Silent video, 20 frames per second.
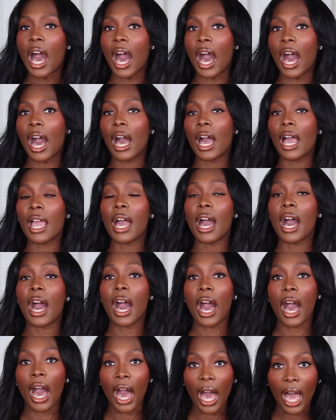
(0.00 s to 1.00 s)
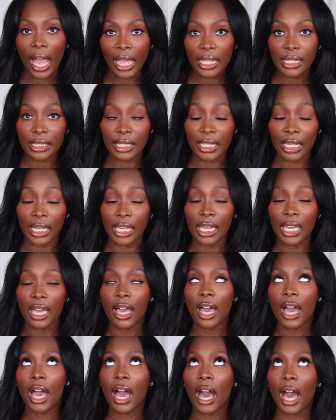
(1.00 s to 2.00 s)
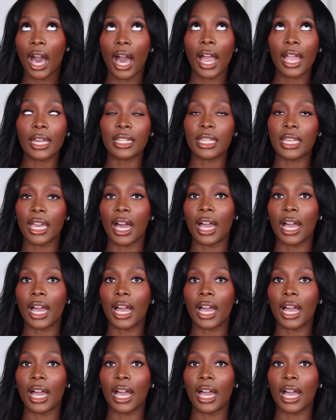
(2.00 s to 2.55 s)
I highly highly,